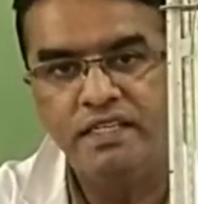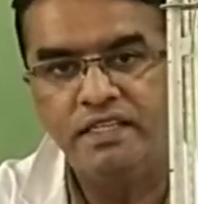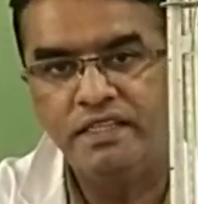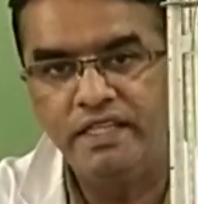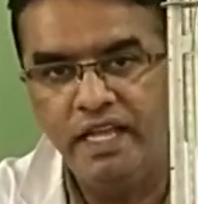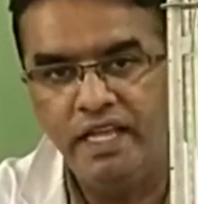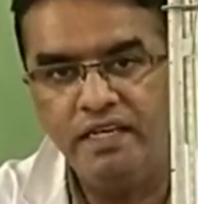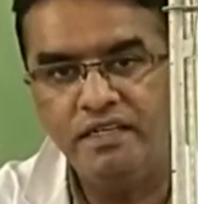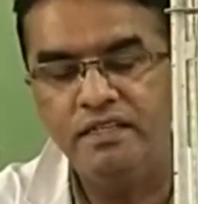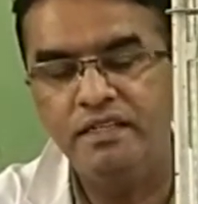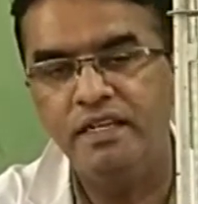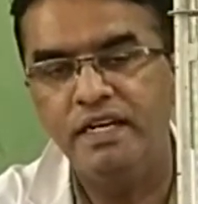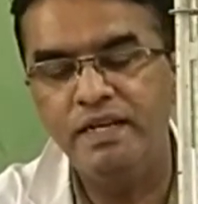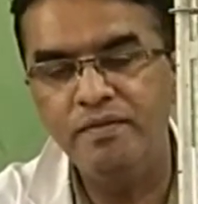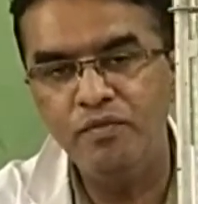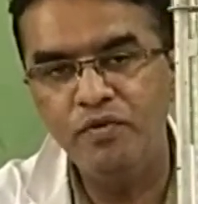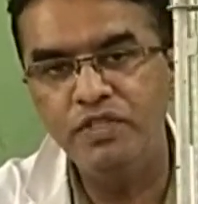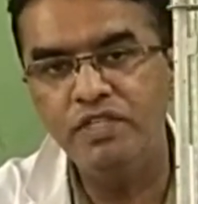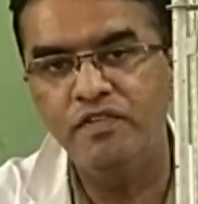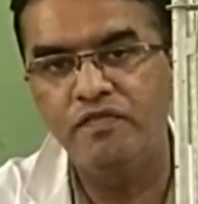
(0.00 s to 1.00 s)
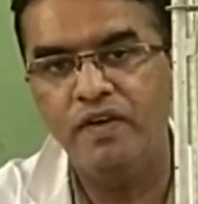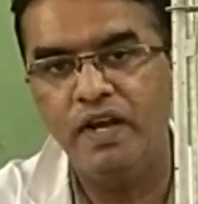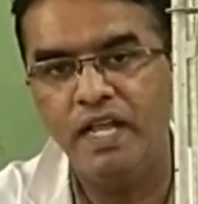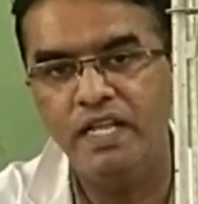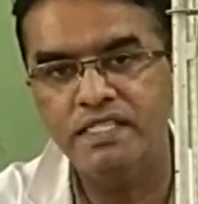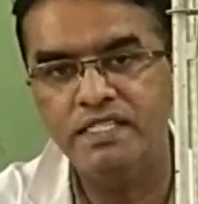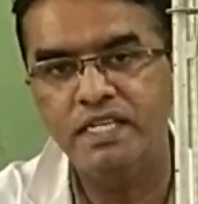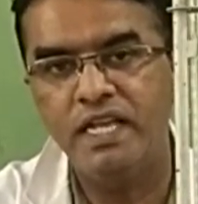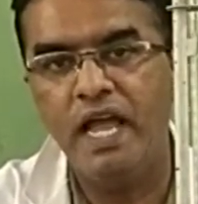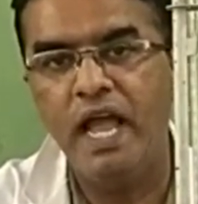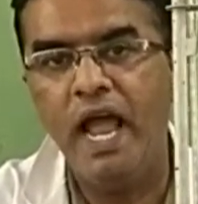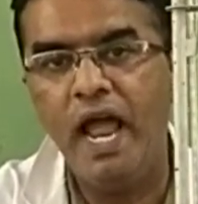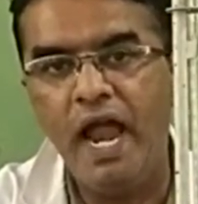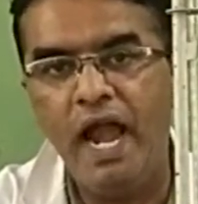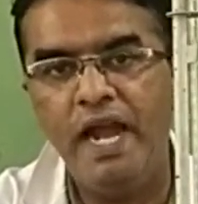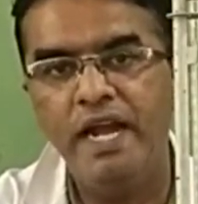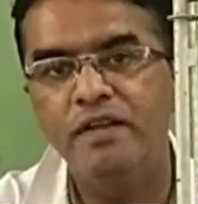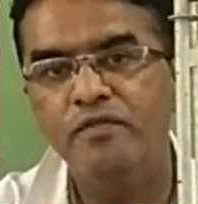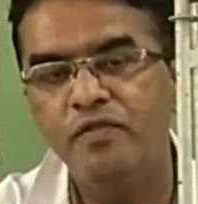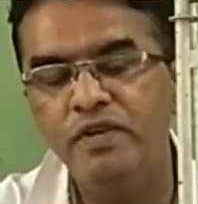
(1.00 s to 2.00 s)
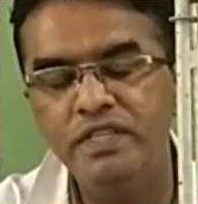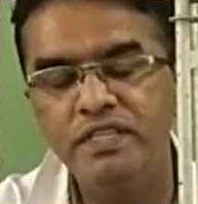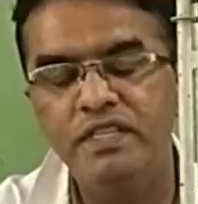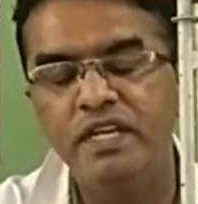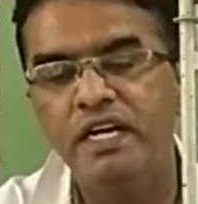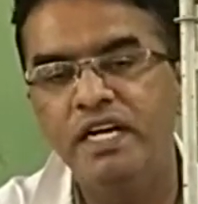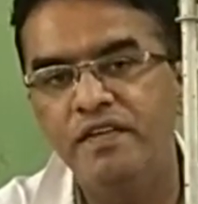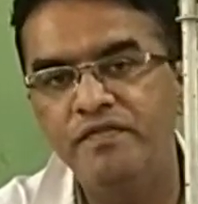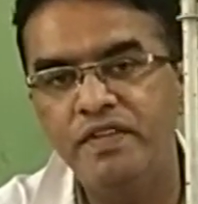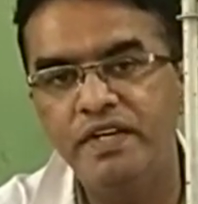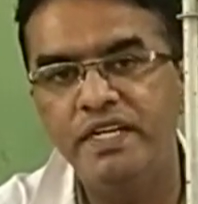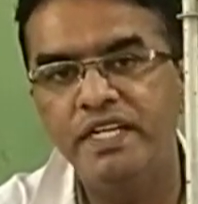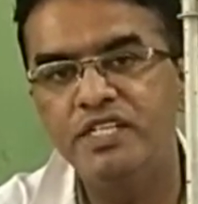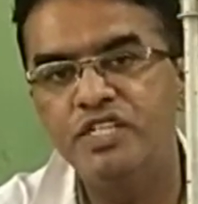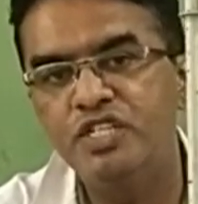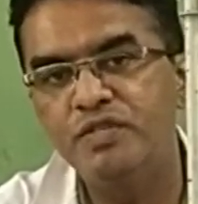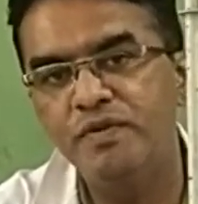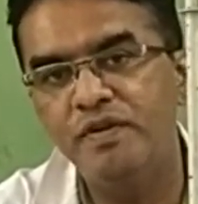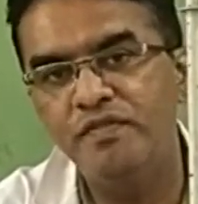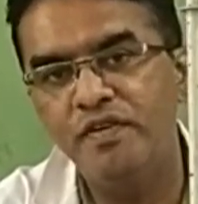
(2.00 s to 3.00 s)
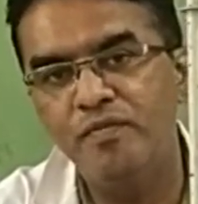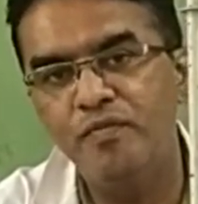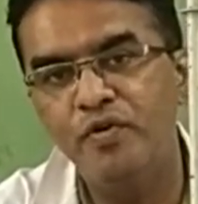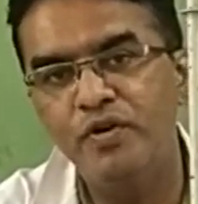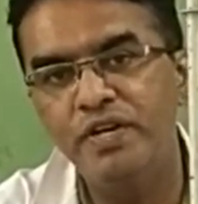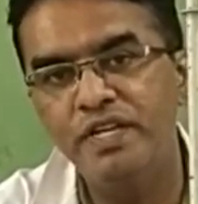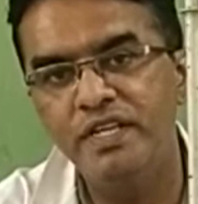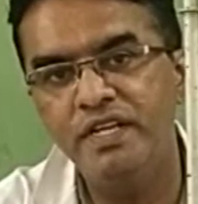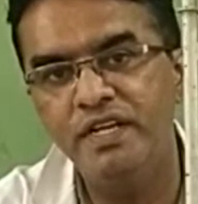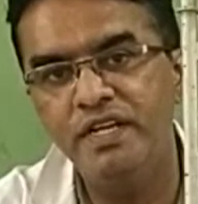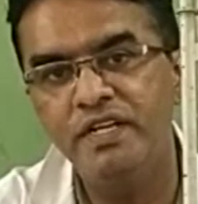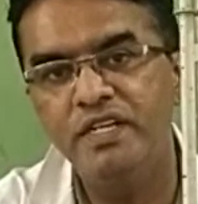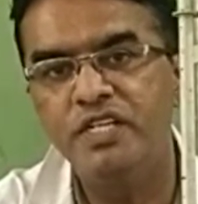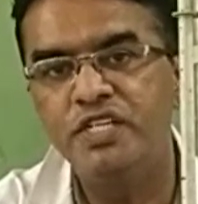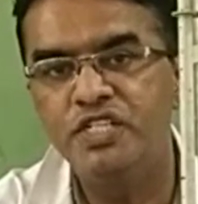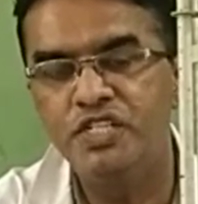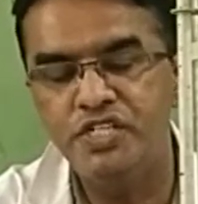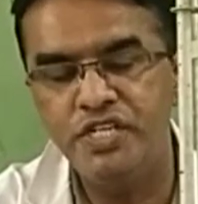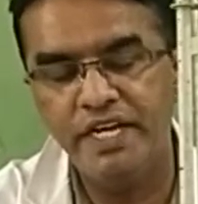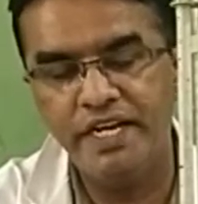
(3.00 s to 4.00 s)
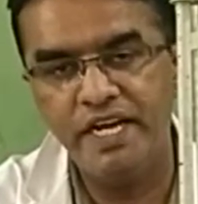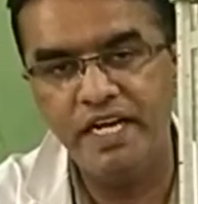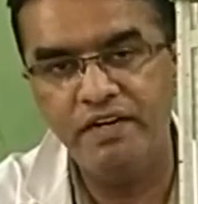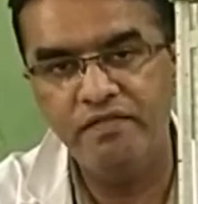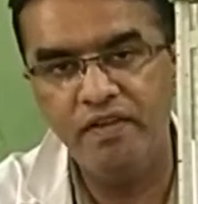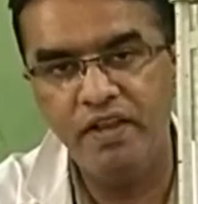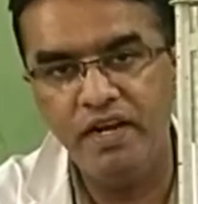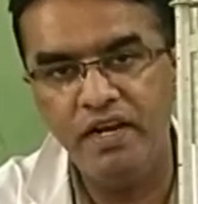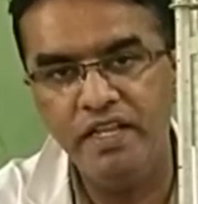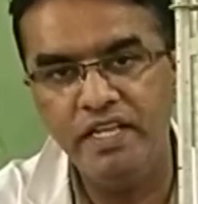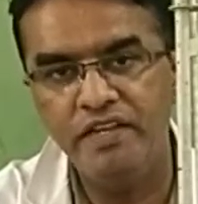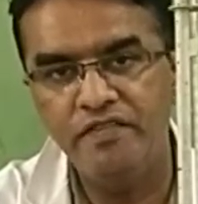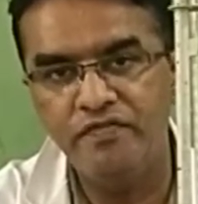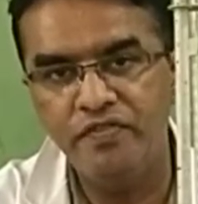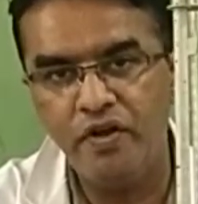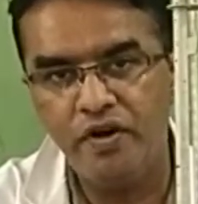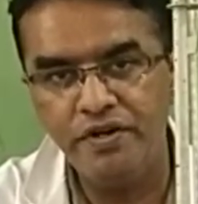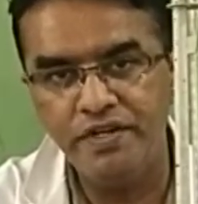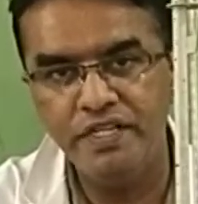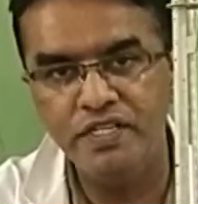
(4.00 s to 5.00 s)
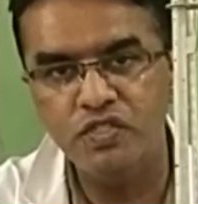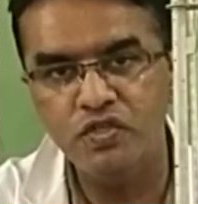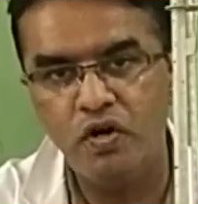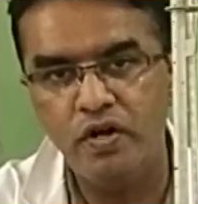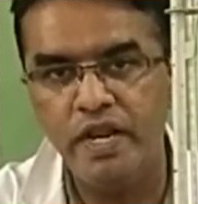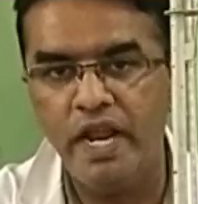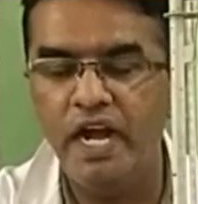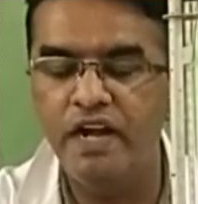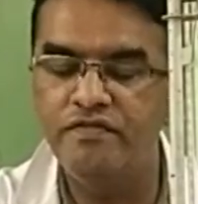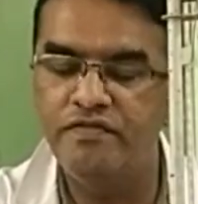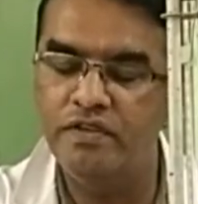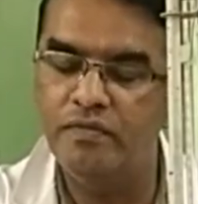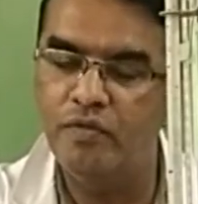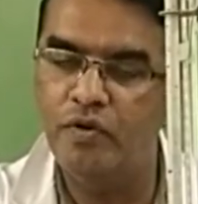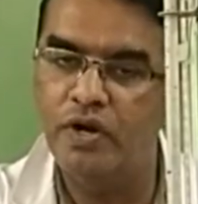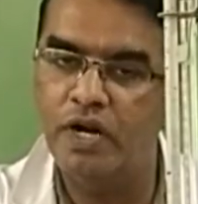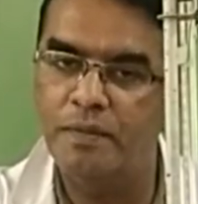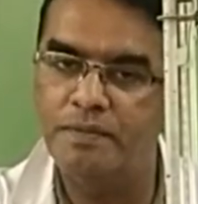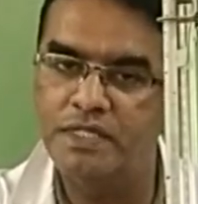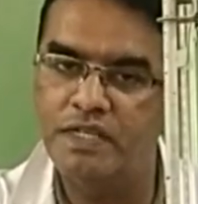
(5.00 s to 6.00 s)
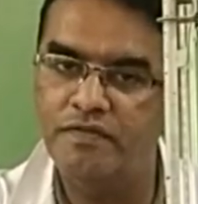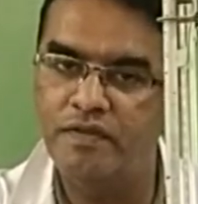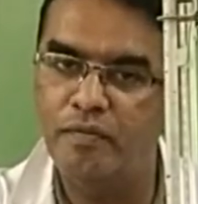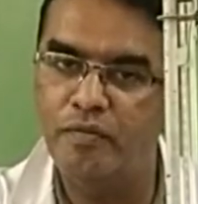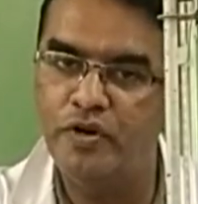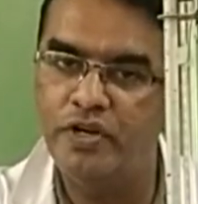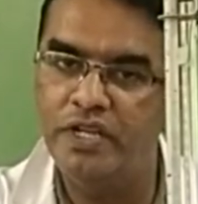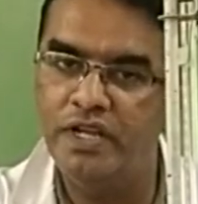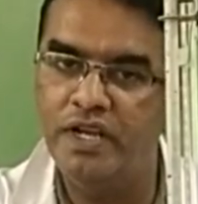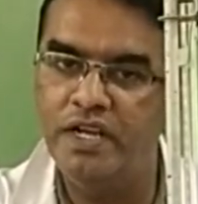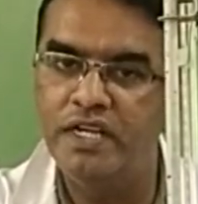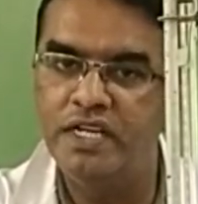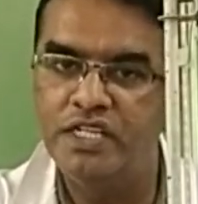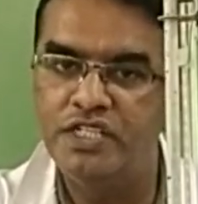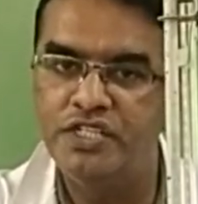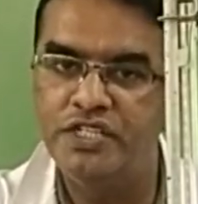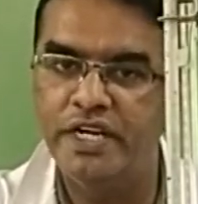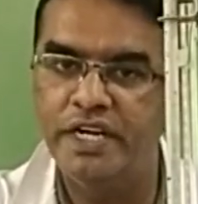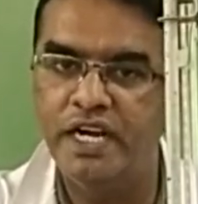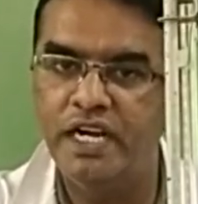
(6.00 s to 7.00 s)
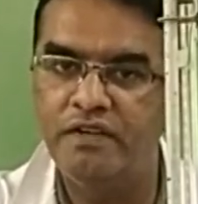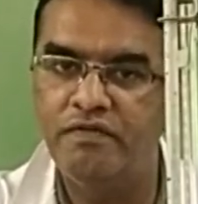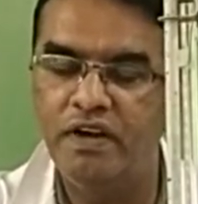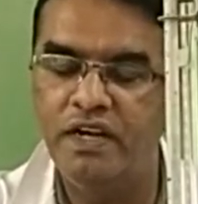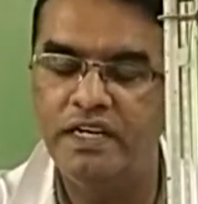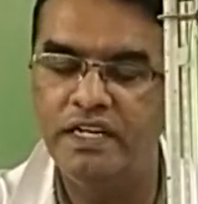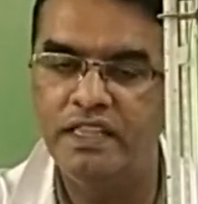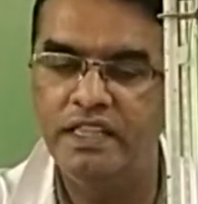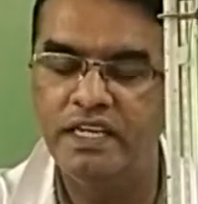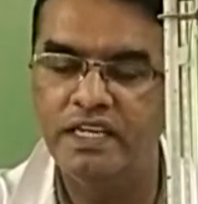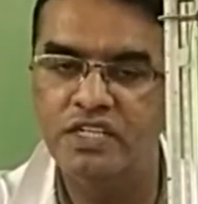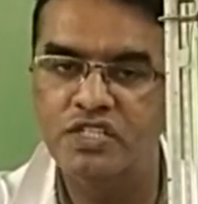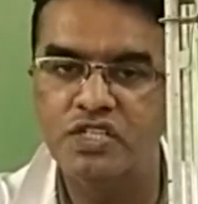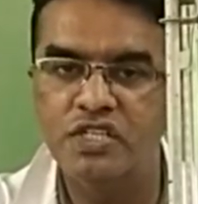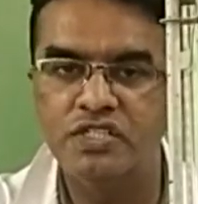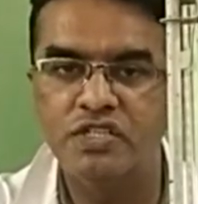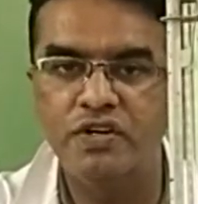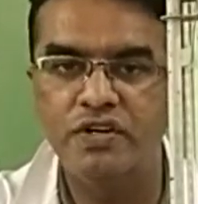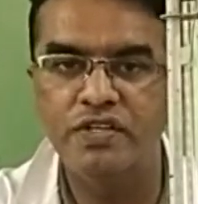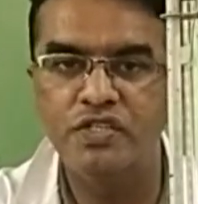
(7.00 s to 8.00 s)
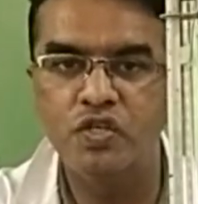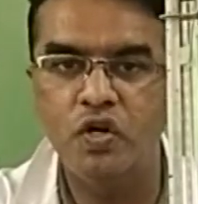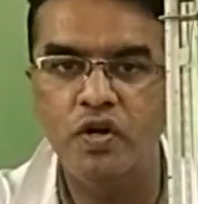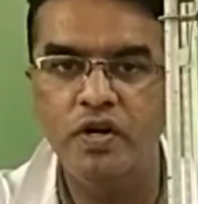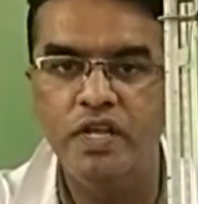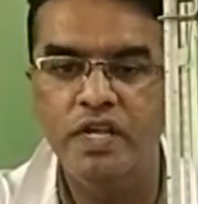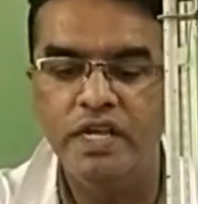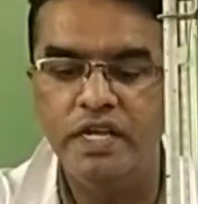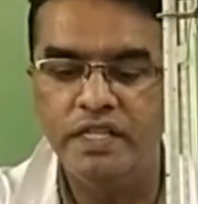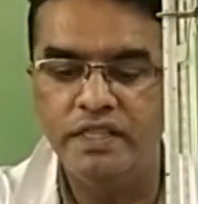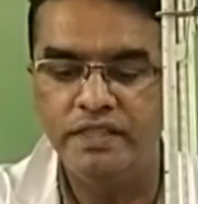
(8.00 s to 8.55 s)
then remove the flask, add one third of the test tube of ammonia, shake it well. If not dissolved, add few more drops of ammonia, shake it well till the crystals are dissolved.